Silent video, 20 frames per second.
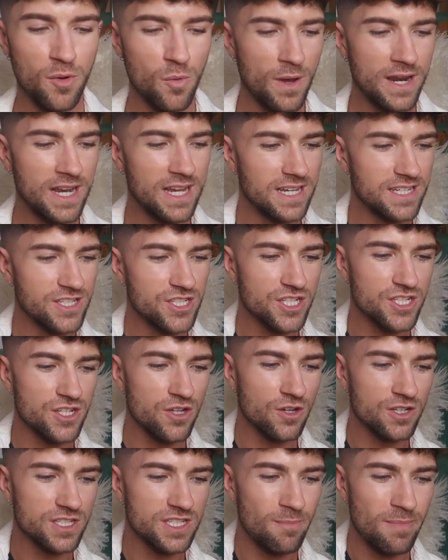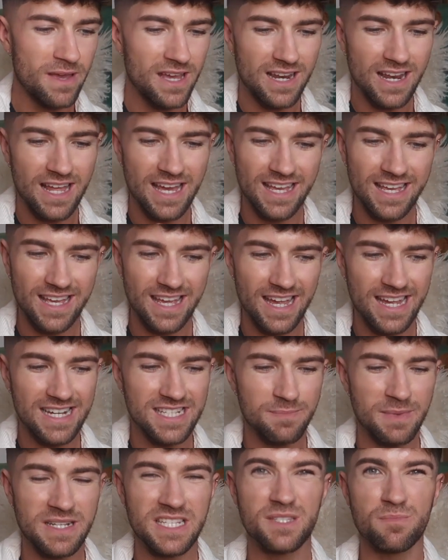but when it just looks a bit like
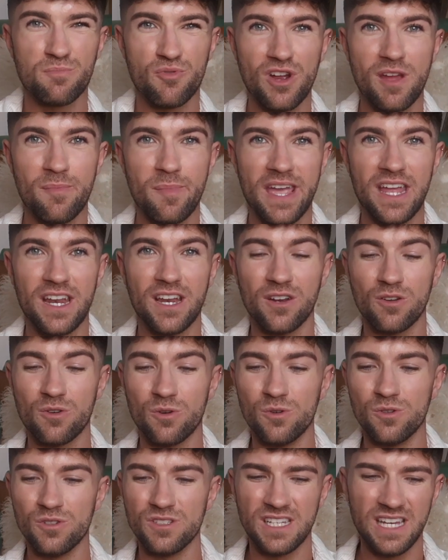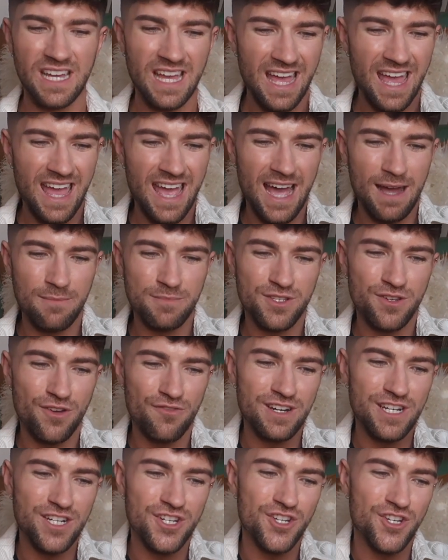it's been spray painted gold, I'm just
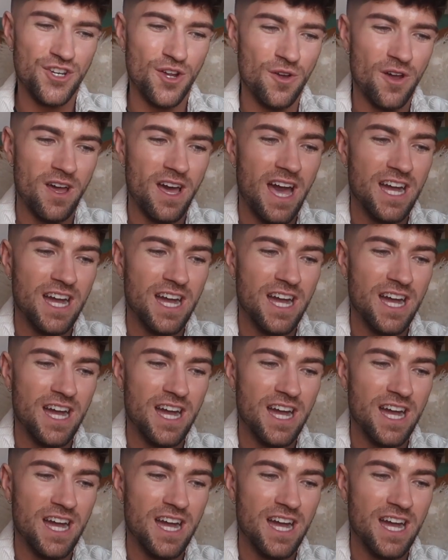not really sure.